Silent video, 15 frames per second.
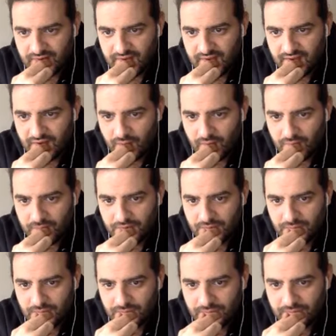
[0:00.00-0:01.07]
Neto at
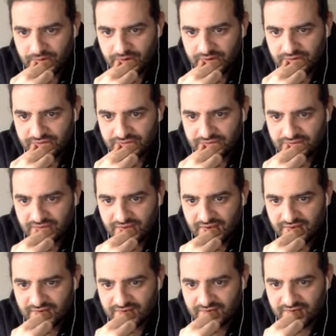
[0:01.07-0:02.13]
minimum price, he
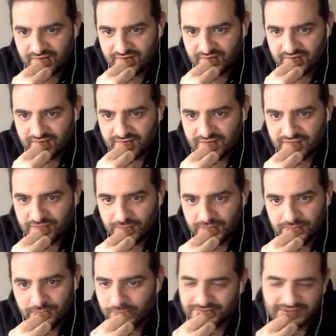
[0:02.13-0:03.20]
has to hit at least
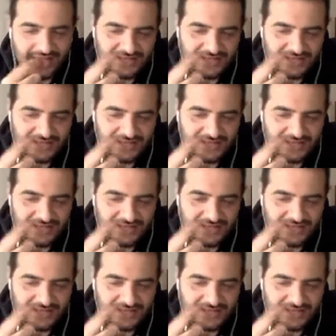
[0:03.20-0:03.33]
20 points.